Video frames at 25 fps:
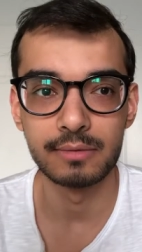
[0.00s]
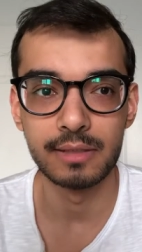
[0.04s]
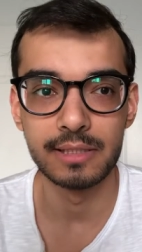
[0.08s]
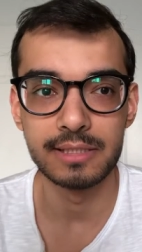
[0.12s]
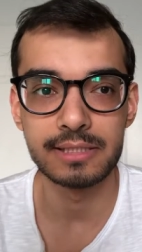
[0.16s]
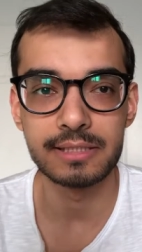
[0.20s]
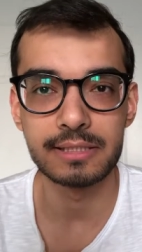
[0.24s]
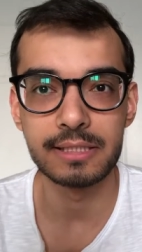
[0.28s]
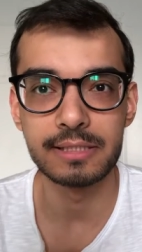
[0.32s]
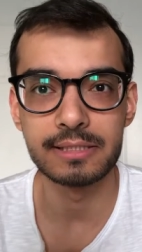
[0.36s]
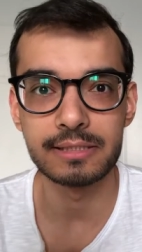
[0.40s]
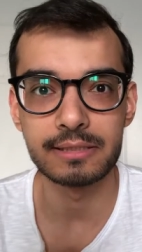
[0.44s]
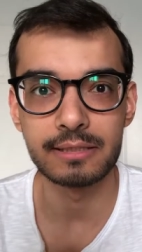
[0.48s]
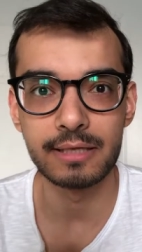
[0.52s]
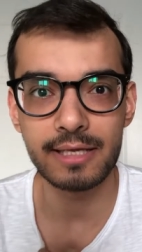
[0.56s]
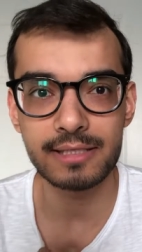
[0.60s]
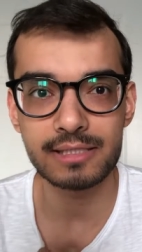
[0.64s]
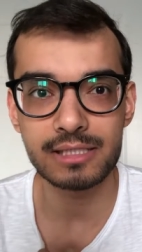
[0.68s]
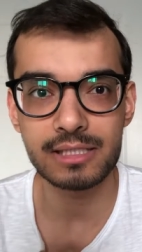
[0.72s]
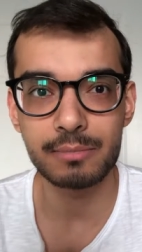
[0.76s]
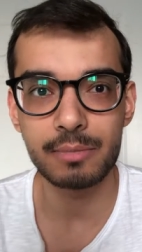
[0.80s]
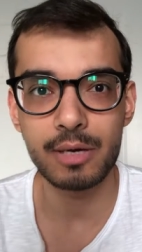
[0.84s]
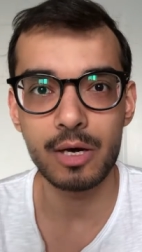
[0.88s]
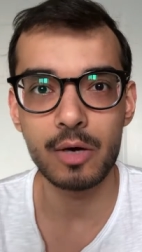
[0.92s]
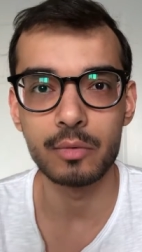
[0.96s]
It's
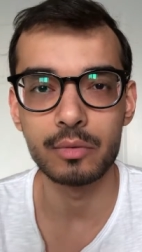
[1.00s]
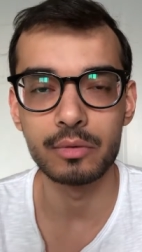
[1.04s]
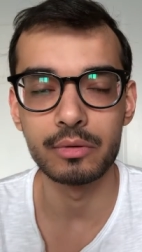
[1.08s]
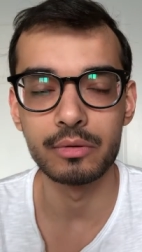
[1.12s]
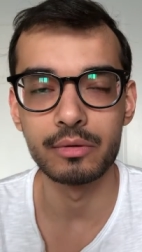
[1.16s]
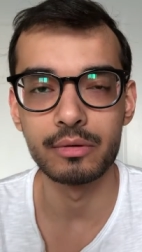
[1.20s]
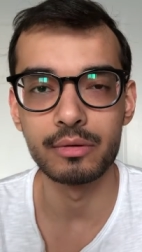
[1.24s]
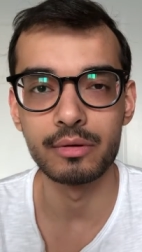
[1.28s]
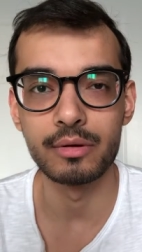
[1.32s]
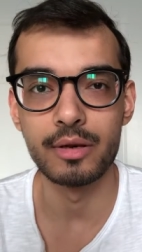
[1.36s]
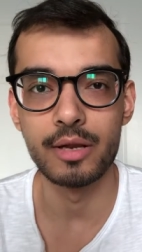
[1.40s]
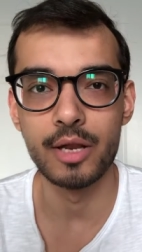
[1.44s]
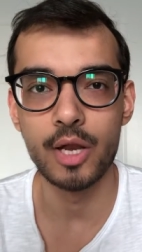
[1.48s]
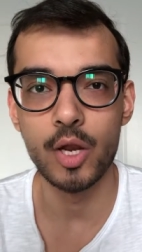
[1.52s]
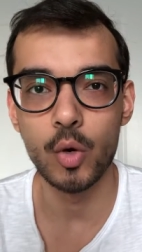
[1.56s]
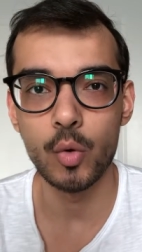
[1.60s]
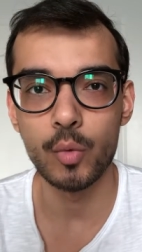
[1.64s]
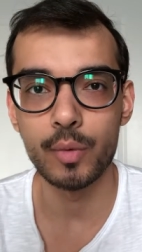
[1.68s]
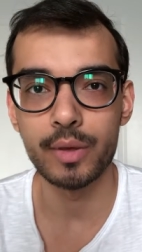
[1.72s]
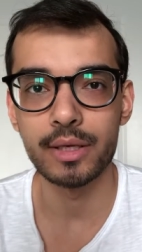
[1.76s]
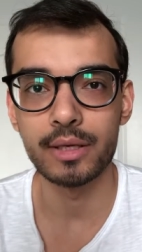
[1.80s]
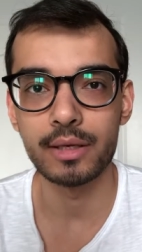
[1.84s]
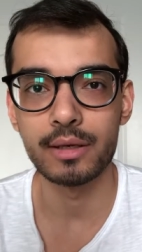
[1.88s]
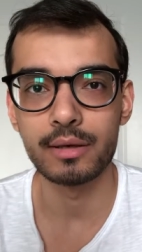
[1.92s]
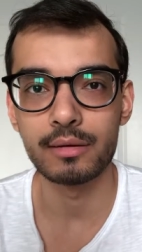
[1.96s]
less about
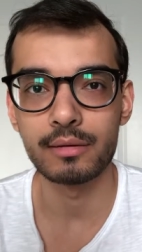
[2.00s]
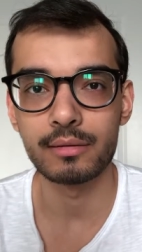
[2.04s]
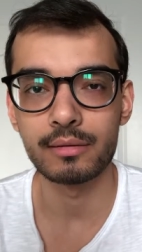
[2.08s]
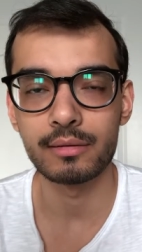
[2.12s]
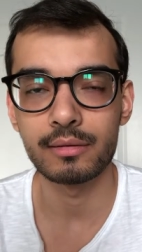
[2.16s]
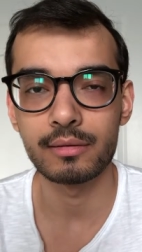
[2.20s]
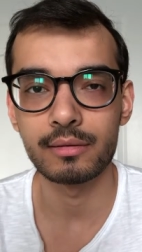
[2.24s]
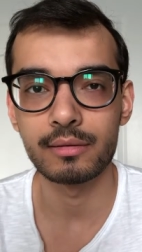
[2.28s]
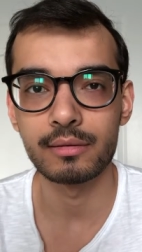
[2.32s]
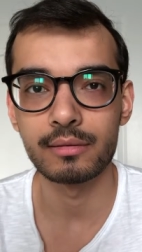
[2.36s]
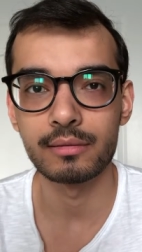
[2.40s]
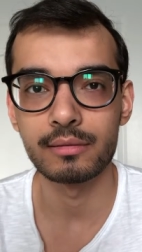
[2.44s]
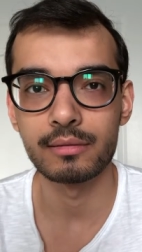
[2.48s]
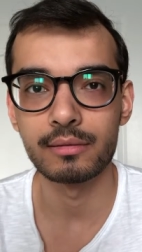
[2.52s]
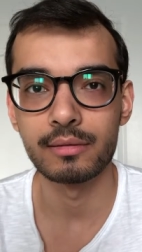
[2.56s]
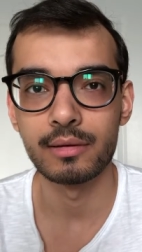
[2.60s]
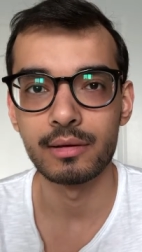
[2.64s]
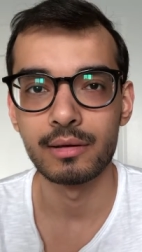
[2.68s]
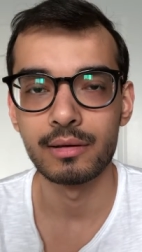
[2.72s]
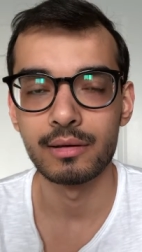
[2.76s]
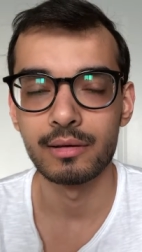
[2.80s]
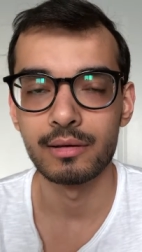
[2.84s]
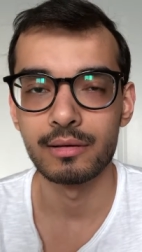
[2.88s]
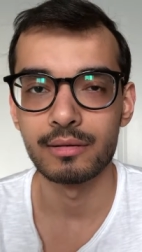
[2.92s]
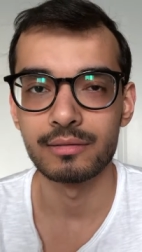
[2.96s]
knowing
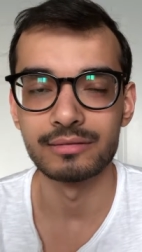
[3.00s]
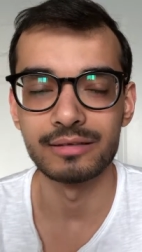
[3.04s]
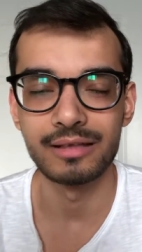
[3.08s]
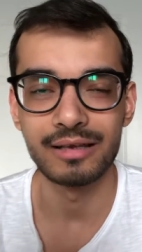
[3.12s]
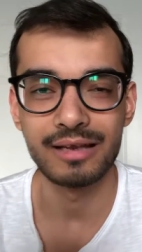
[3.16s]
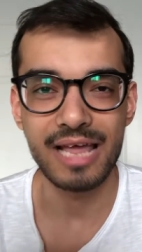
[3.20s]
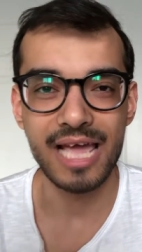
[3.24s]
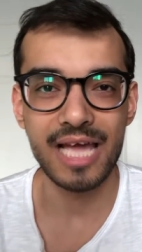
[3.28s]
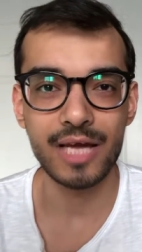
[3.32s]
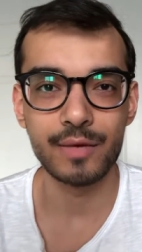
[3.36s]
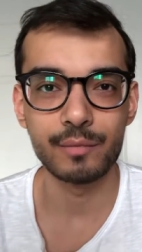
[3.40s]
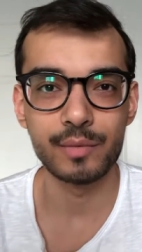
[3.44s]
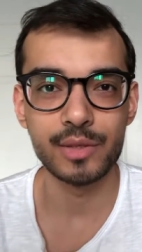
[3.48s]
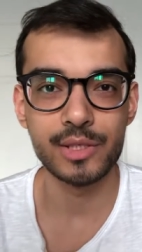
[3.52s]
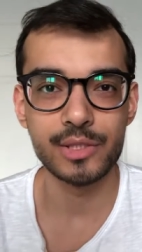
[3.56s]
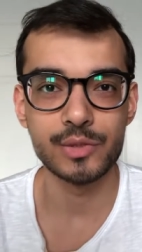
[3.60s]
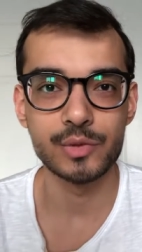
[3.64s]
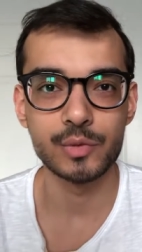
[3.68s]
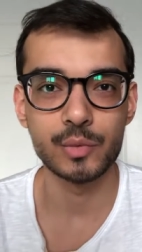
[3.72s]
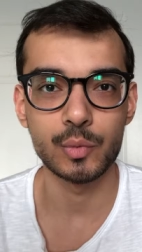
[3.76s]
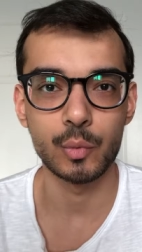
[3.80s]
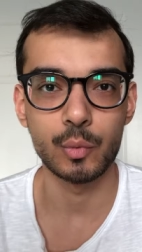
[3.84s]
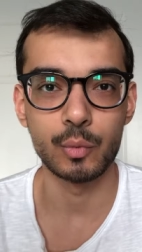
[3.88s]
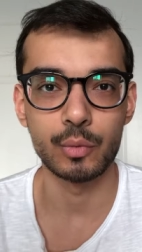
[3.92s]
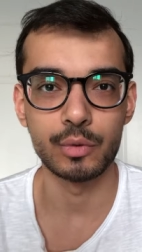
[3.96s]
the
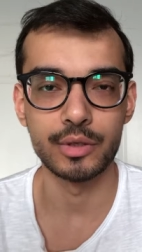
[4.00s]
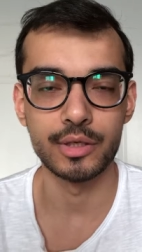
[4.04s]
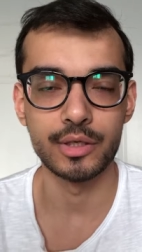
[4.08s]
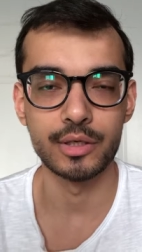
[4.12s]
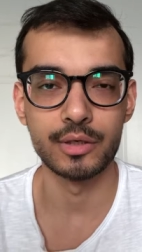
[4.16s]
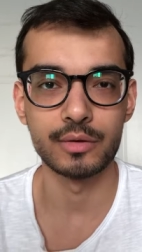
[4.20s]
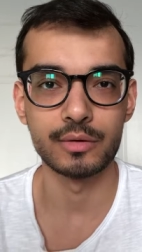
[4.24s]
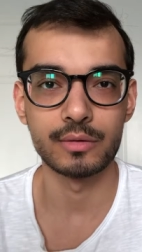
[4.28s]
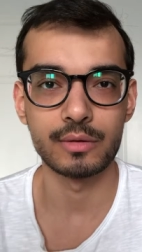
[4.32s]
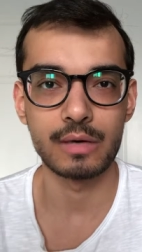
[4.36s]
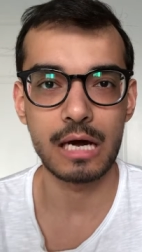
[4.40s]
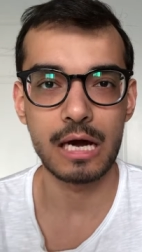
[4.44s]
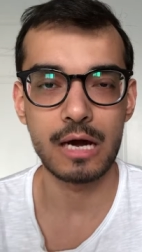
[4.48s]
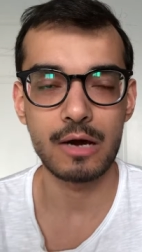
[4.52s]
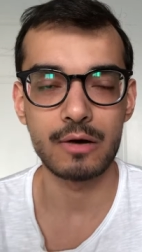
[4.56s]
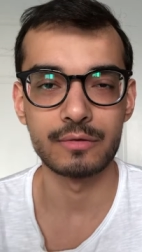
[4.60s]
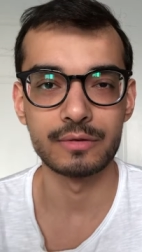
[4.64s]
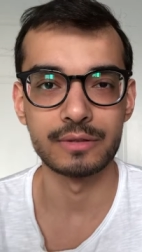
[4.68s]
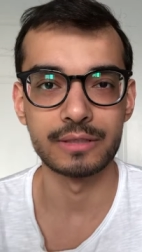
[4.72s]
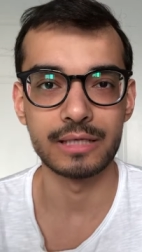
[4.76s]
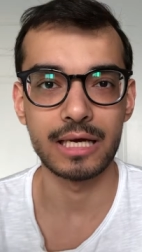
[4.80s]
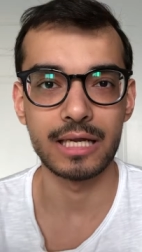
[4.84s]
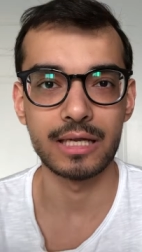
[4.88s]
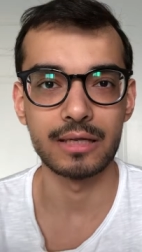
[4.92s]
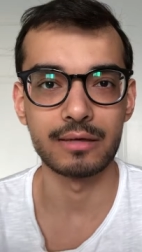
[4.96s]
language, or how
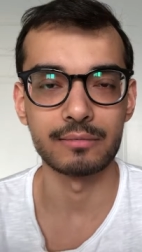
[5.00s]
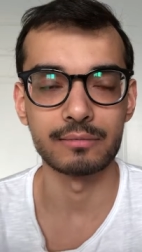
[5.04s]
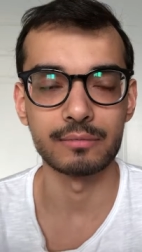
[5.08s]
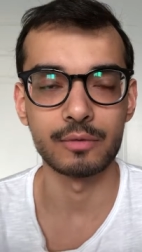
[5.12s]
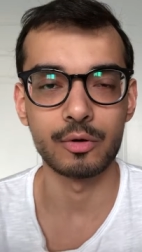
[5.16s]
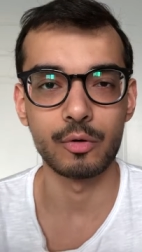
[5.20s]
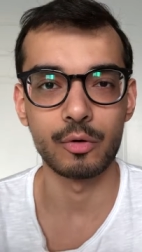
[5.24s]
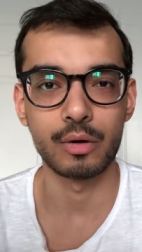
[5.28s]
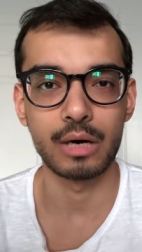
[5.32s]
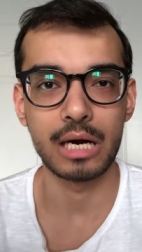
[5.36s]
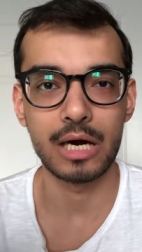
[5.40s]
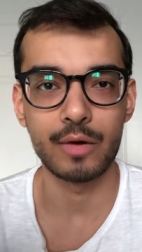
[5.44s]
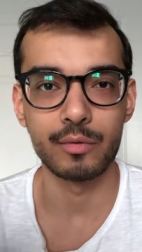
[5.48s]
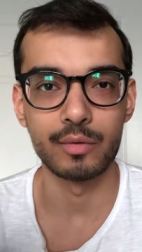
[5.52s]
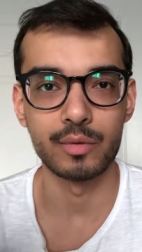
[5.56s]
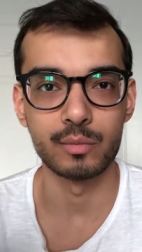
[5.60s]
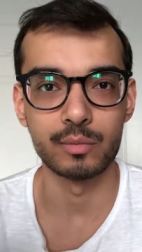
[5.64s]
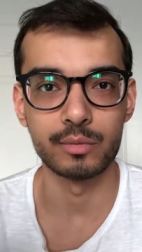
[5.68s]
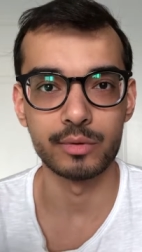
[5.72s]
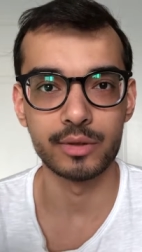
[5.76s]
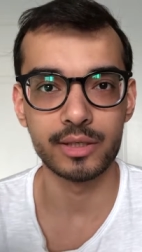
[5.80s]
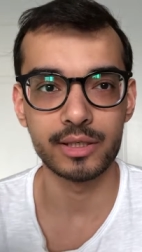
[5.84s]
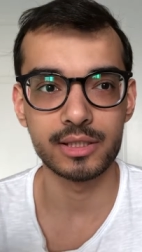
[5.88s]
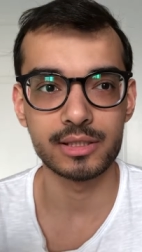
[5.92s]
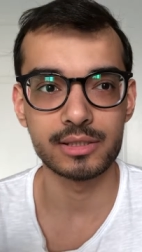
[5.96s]
how it
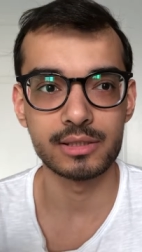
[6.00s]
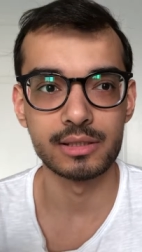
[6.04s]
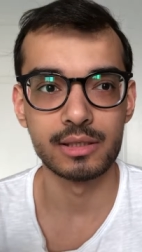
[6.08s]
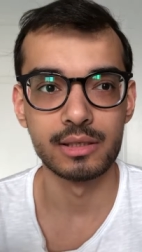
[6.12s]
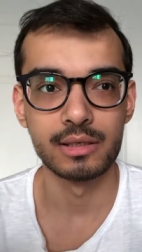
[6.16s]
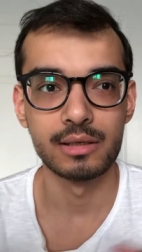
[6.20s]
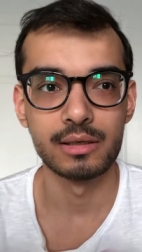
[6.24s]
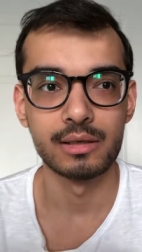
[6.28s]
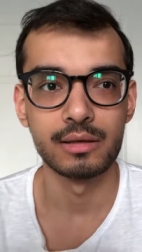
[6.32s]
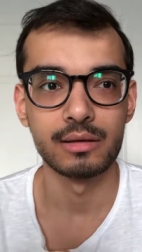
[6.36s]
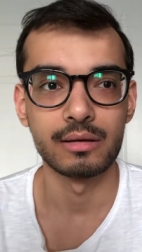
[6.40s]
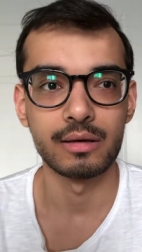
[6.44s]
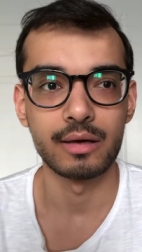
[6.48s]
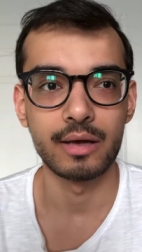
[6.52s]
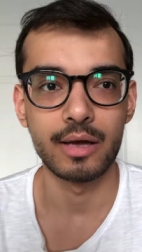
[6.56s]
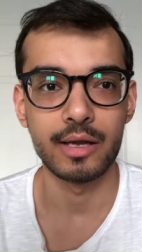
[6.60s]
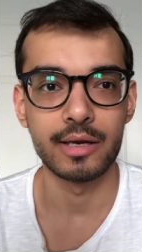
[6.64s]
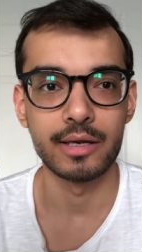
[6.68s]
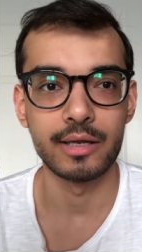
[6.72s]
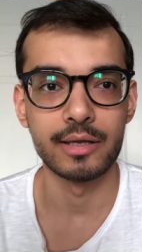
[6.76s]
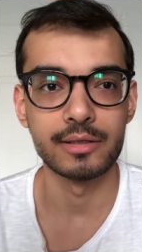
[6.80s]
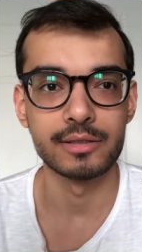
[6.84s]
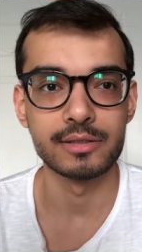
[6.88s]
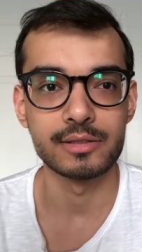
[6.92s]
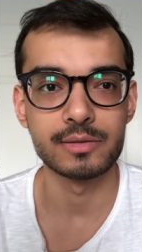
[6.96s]
works,
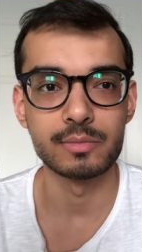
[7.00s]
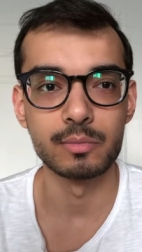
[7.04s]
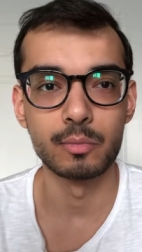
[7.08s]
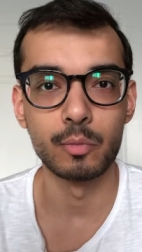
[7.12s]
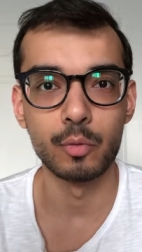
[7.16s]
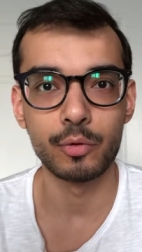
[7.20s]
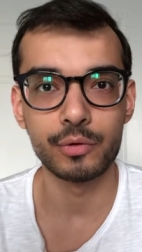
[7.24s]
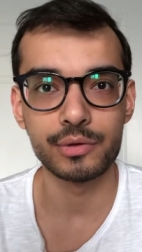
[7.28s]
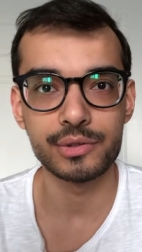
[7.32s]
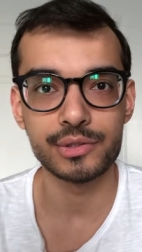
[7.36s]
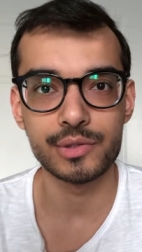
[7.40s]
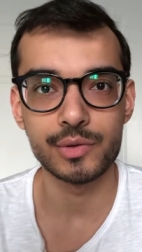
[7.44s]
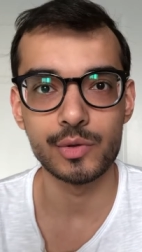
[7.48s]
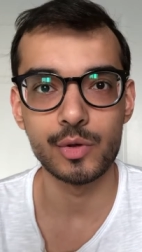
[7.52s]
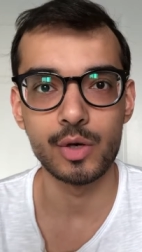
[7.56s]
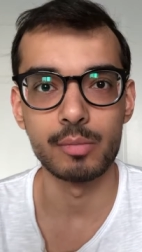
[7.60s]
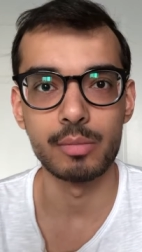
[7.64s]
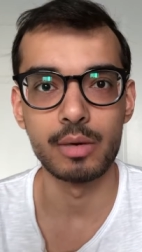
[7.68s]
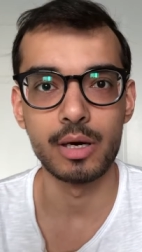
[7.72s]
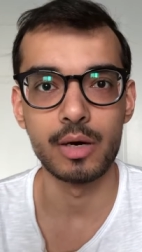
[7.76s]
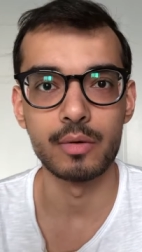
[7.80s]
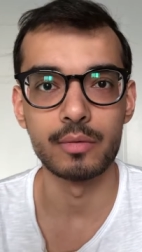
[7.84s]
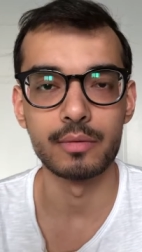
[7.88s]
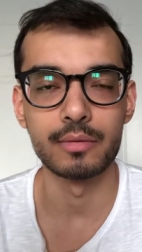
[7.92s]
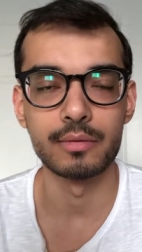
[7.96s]
and it's more so
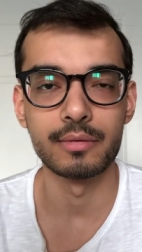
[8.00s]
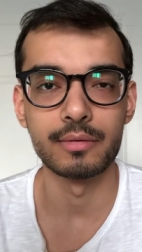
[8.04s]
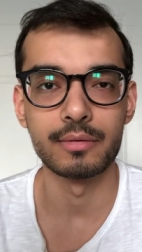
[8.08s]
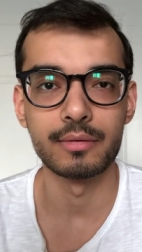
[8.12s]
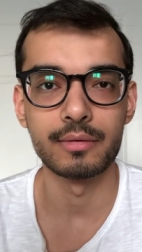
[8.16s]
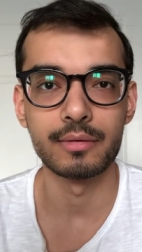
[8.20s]
about